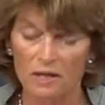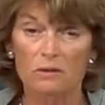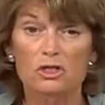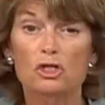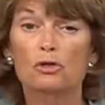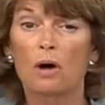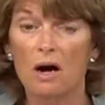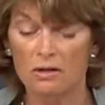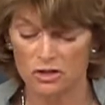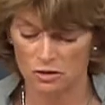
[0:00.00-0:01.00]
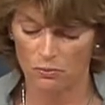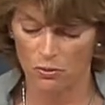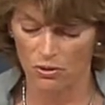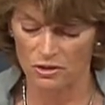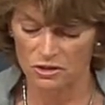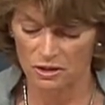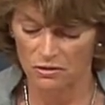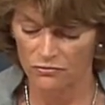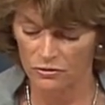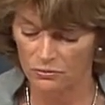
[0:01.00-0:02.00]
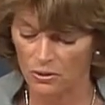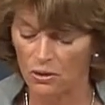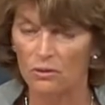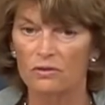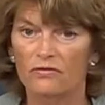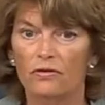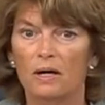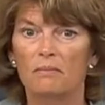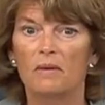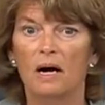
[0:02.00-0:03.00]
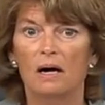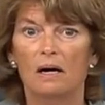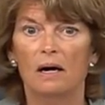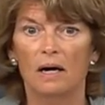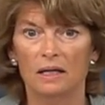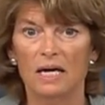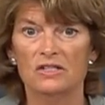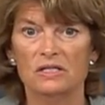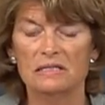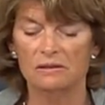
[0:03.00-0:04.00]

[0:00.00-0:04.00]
heard strong support for the road from Alaska's